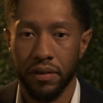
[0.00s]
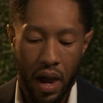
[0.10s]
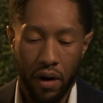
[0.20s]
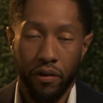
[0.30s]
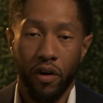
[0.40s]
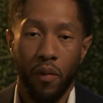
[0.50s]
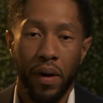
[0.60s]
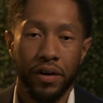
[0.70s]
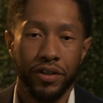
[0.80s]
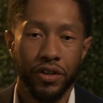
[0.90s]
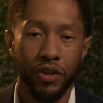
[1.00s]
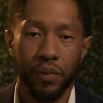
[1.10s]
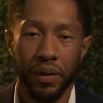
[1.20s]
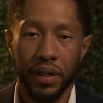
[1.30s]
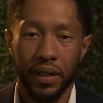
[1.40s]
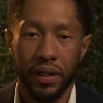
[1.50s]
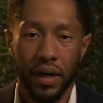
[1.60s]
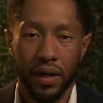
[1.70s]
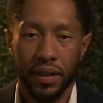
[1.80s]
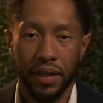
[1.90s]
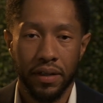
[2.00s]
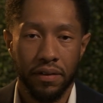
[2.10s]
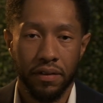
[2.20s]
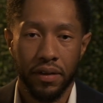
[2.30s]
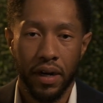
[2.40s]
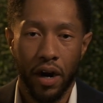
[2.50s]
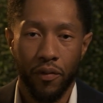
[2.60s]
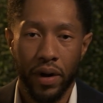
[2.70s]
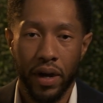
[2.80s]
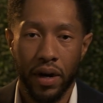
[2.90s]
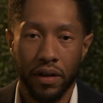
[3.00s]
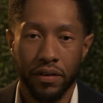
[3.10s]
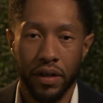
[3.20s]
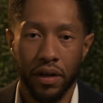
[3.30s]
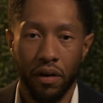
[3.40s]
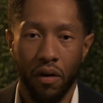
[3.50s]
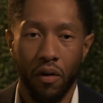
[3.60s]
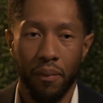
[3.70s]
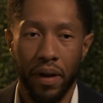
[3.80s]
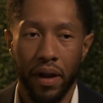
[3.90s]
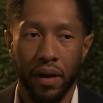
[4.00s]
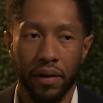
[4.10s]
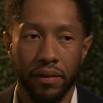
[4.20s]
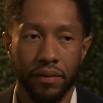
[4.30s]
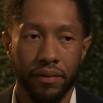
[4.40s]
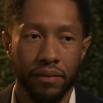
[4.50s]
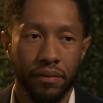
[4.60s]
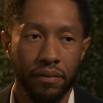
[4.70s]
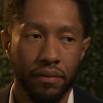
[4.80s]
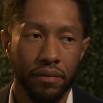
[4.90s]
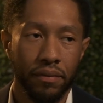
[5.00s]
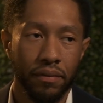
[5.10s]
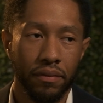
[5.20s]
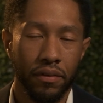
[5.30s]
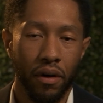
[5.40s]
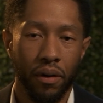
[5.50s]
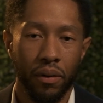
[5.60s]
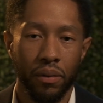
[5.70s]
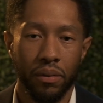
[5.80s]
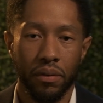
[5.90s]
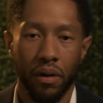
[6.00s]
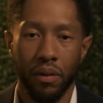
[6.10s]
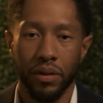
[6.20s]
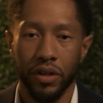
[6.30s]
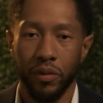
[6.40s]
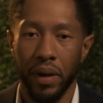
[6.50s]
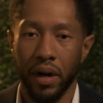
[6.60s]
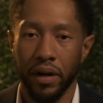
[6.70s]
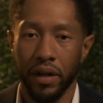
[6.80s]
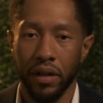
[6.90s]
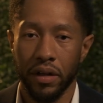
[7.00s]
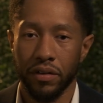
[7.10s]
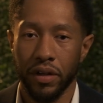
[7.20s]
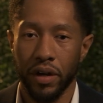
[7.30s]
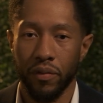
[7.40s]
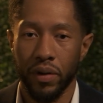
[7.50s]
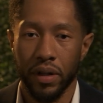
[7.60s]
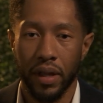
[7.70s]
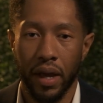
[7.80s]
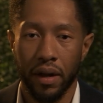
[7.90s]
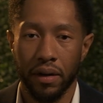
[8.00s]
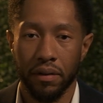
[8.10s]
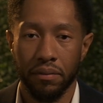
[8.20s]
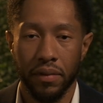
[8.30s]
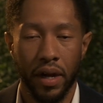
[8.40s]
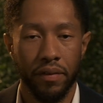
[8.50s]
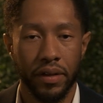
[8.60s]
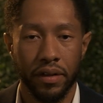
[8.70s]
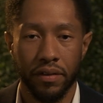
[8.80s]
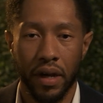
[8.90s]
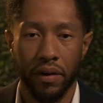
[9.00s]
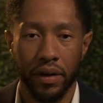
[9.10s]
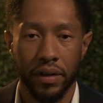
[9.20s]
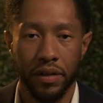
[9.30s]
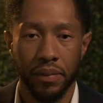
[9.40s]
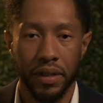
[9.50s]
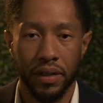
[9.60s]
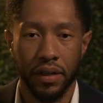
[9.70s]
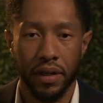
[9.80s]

I don't know about you, but none of these that I read, I said, oh man, no, oh, the humanity, let's get rid of that. Everything sounded good to me.